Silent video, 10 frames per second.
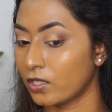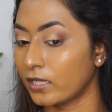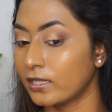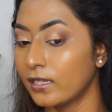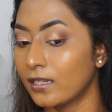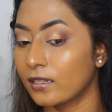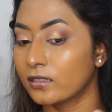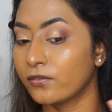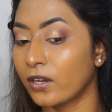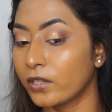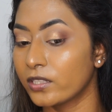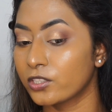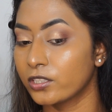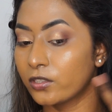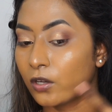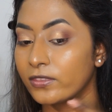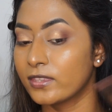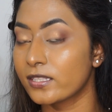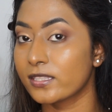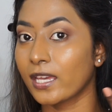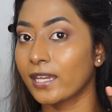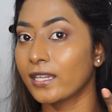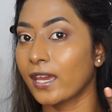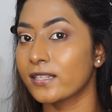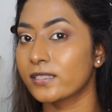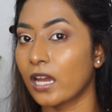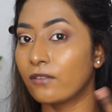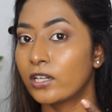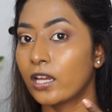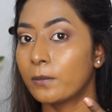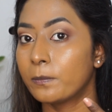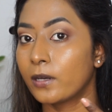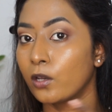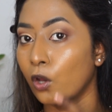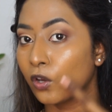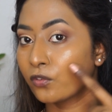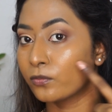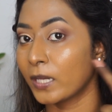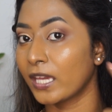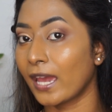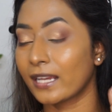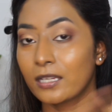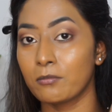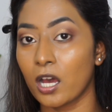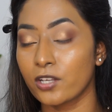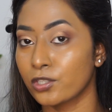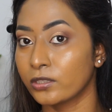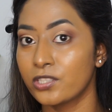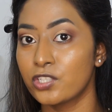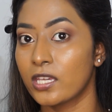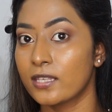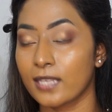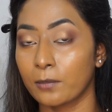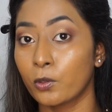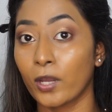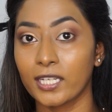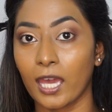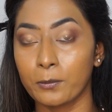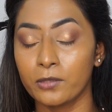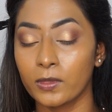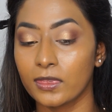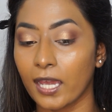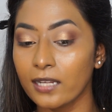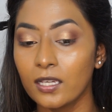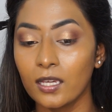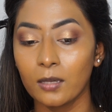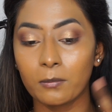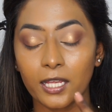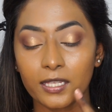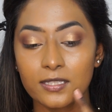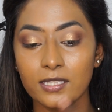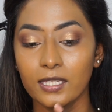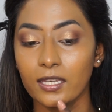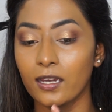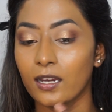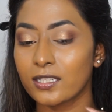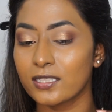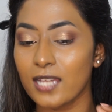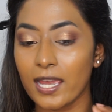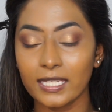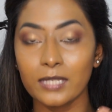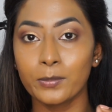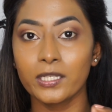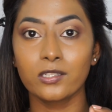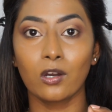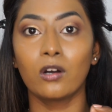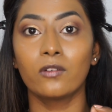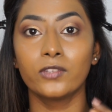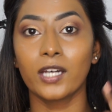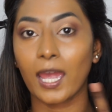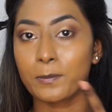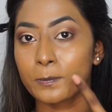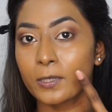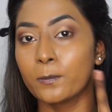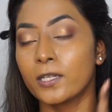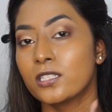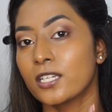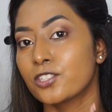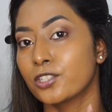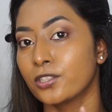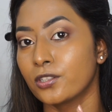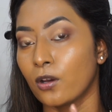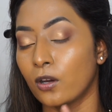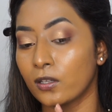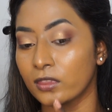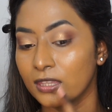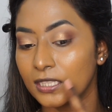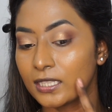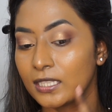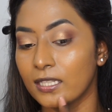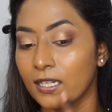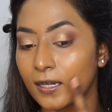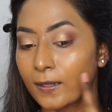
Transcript: So I think the foundation on this side has covered up a lot of my acne marks on the cheeks. I'm quite happy with that. But I can see a tiny bit of the hyperpigmentation on the